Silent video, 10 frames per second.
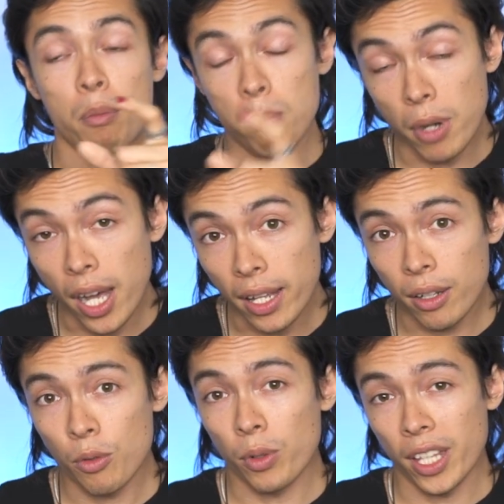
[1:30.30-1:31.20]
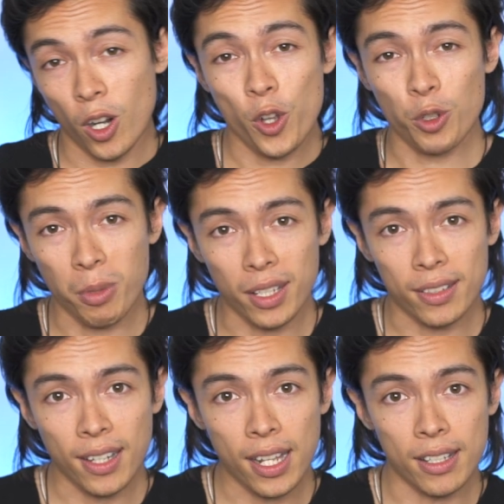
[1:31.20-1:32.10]
But with that also being
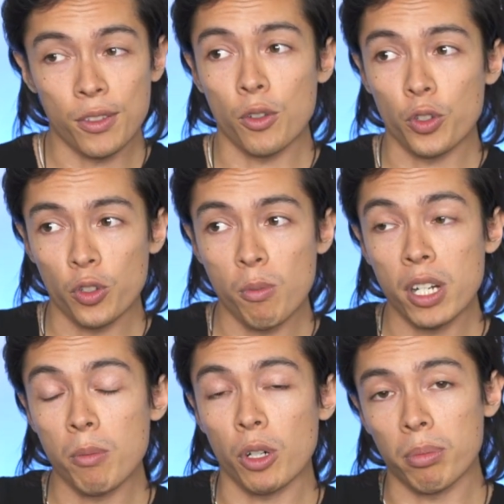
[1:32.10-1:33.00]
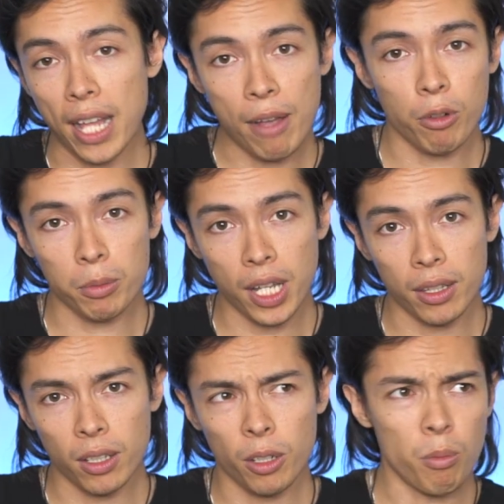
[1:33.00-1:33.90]
said is there's so many more platforms
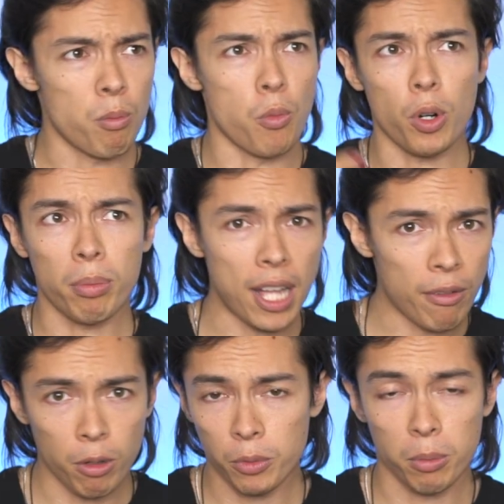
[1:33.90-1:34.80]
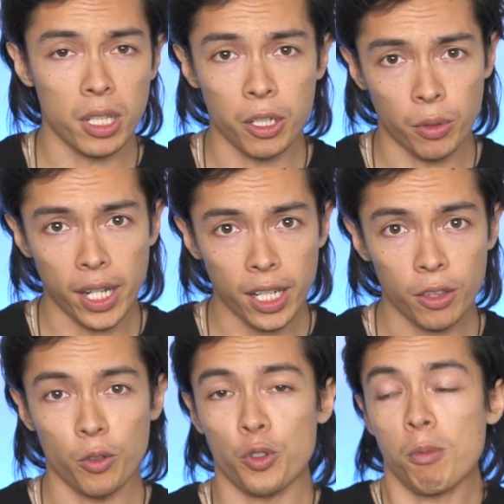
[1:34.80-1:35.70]
out there, more platforms are being
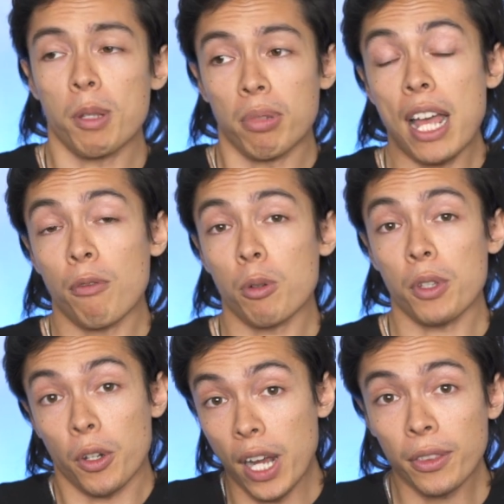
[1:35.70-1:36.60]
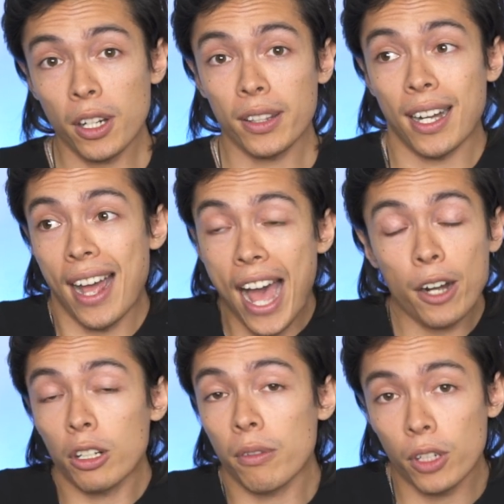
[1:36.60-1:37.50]
created. There's so many platforms that are out there that I
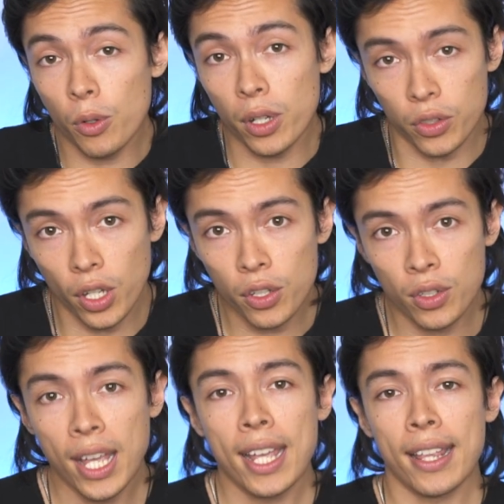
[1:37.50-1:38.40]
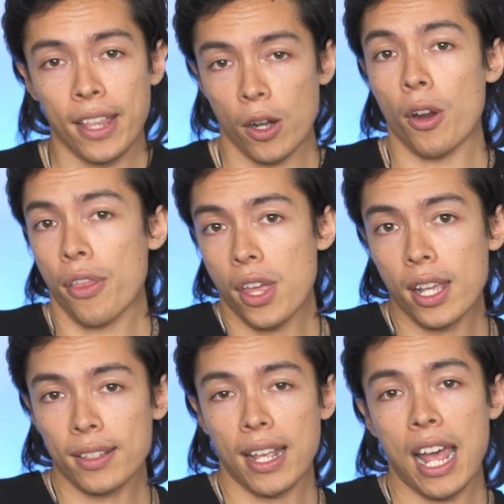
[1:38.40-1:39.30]
don't even know exist that are
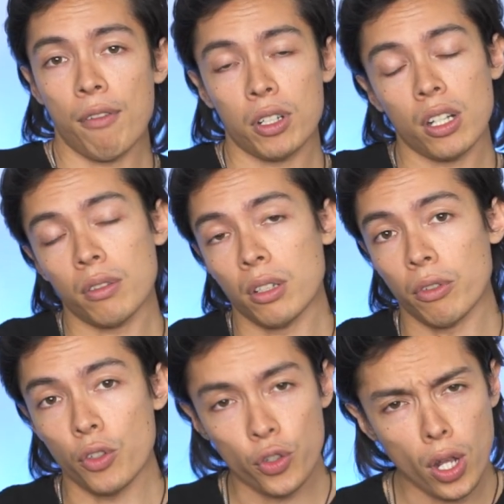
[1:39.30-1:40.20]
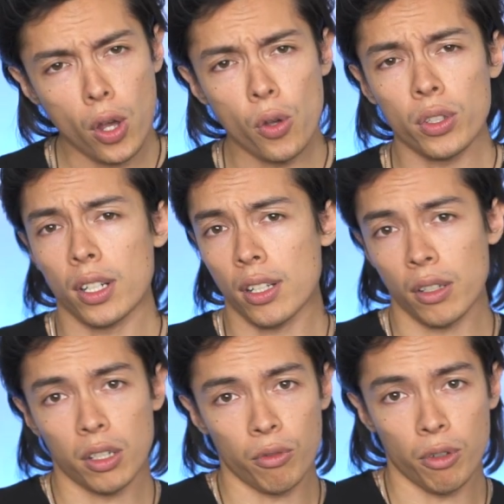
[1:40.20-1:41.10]
things that have a ton of different shows and a
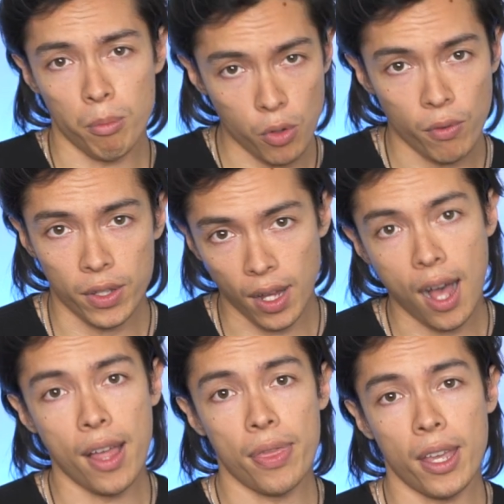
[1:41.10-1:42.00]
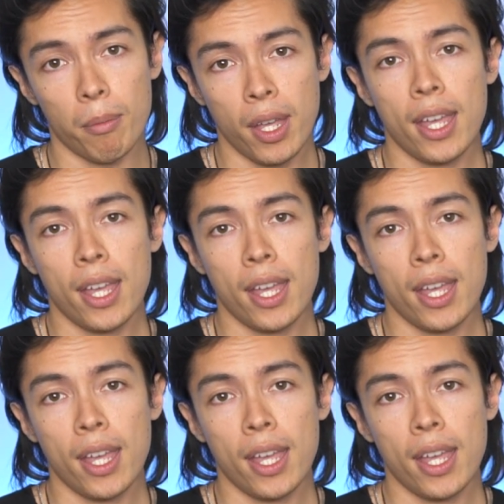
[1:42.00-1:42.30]
ton of different movies on them.